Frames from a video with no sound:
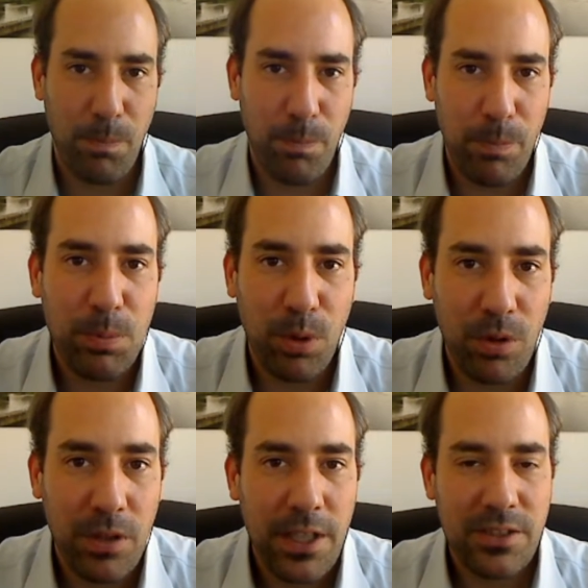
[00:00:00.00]

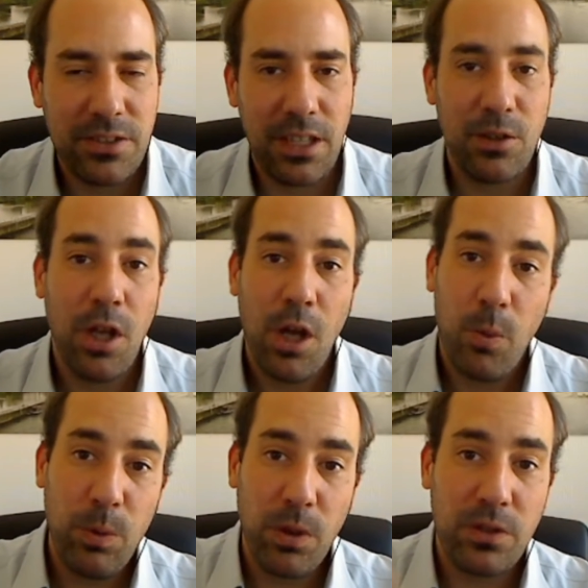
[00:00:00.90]
people said,
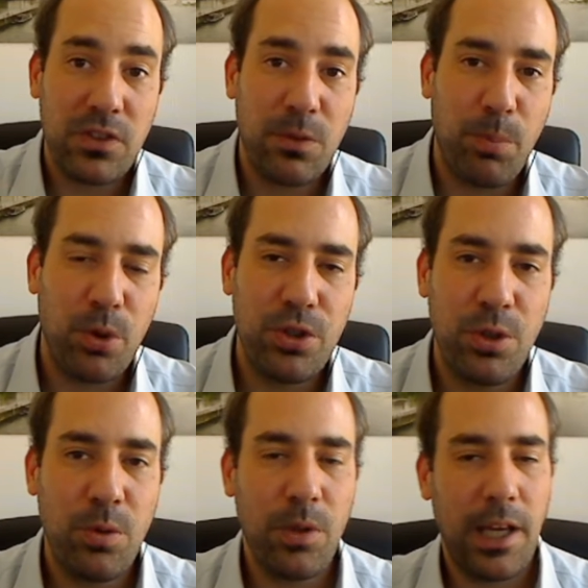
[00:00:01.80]
we want to support
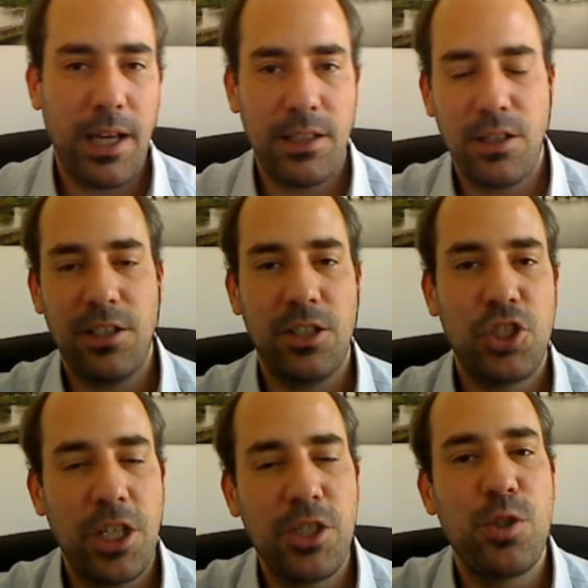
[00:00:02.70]
you, and in
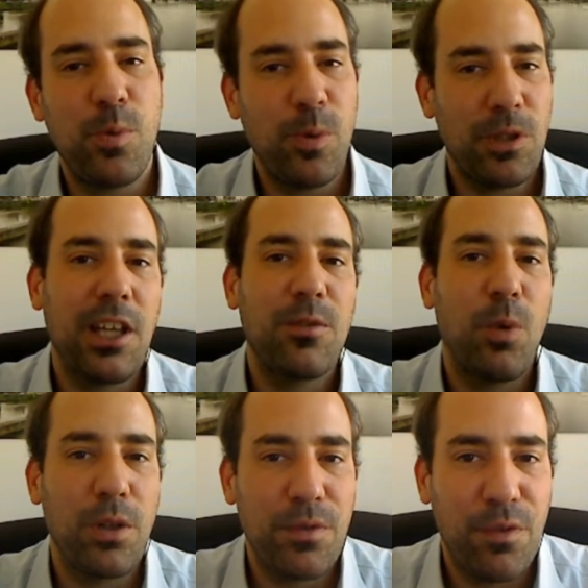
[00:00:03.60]
exchange you will get
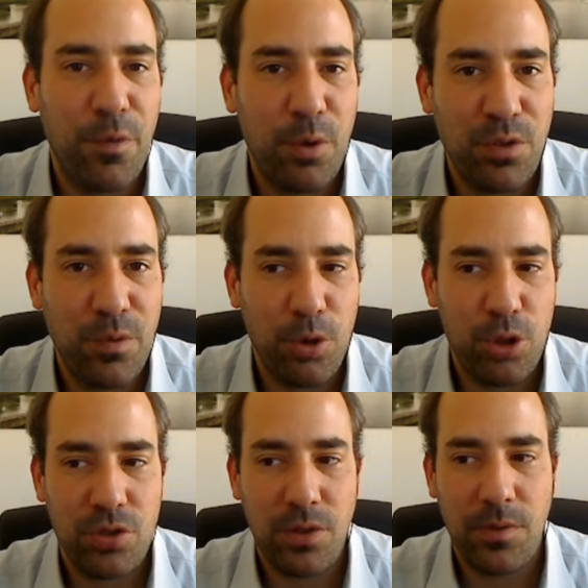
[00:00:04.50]
one of the first
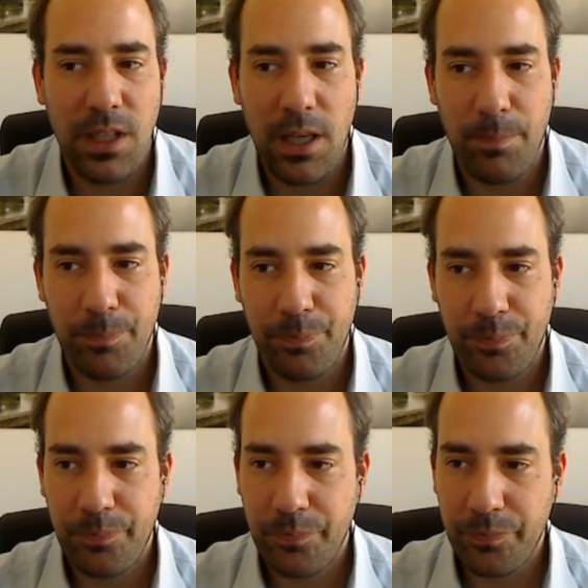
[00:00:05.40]
versions of the game.
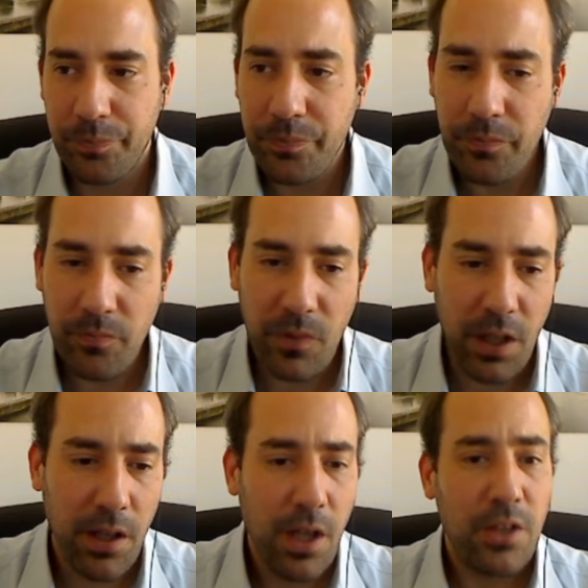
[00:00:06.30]

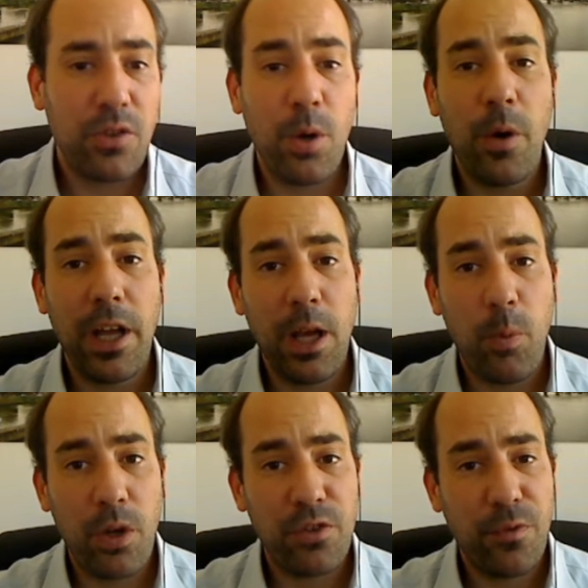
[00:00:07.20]
So
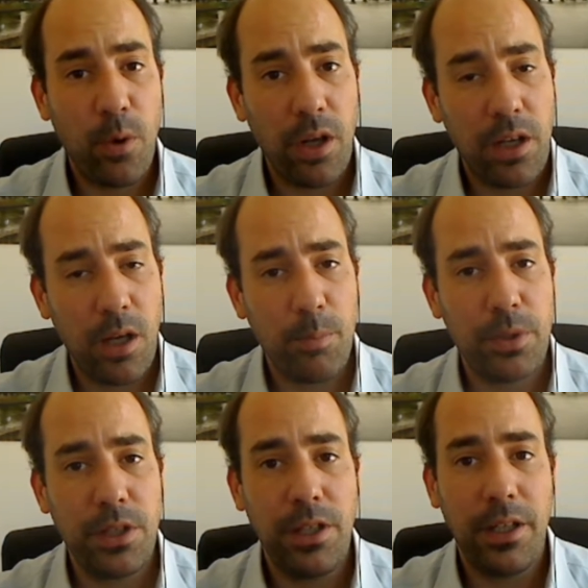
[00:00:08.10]
it was for a
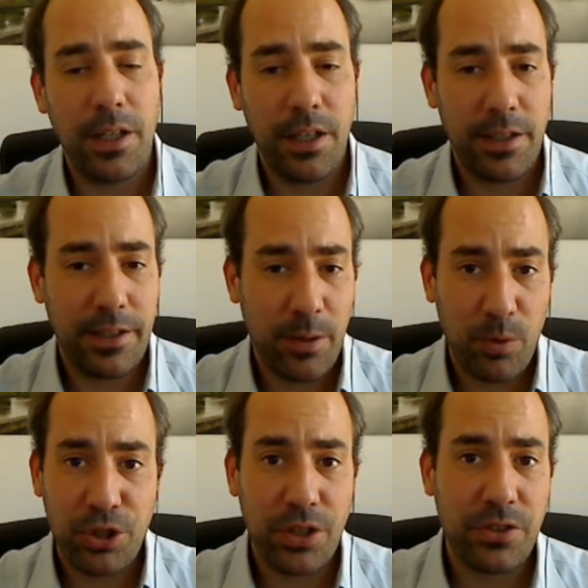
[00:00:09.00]
company that
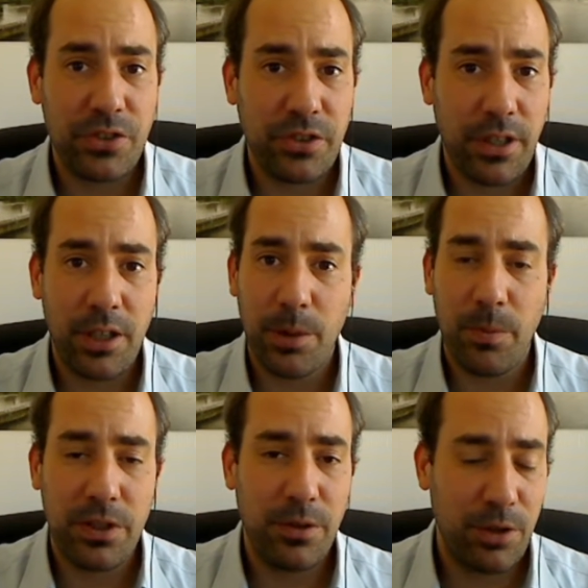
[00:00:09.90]
was just a
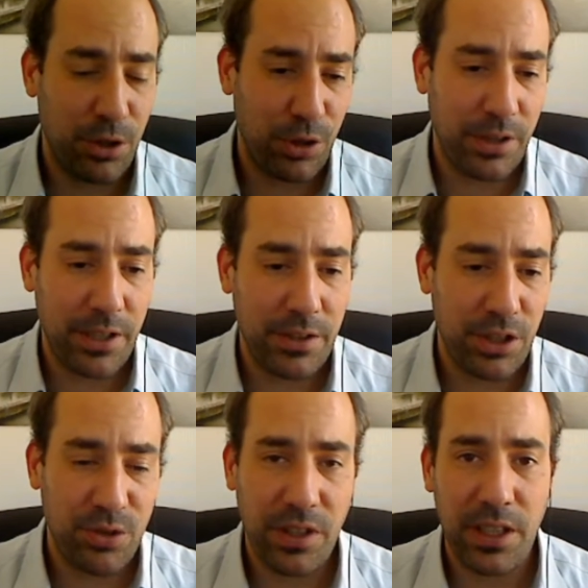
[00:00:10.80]
startup with the
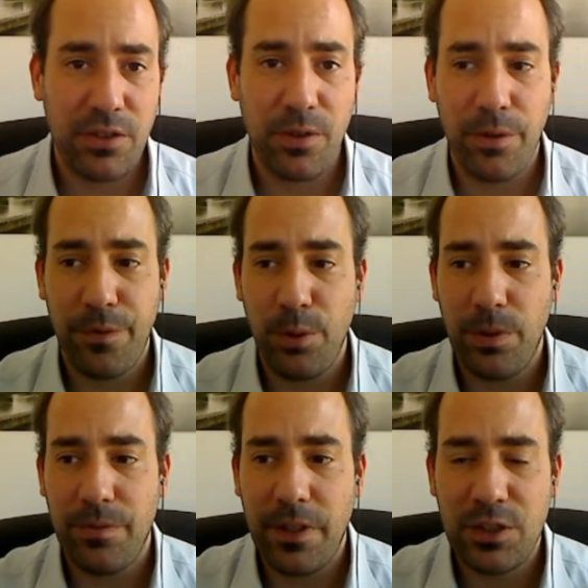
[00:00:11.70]
idea to get a few
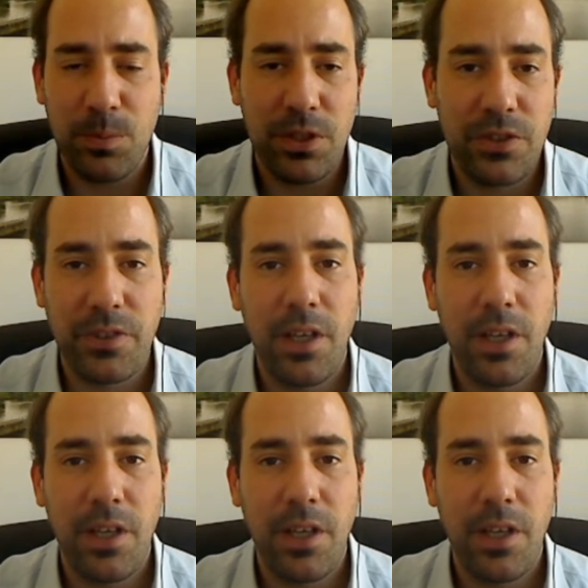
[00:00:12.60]
investments,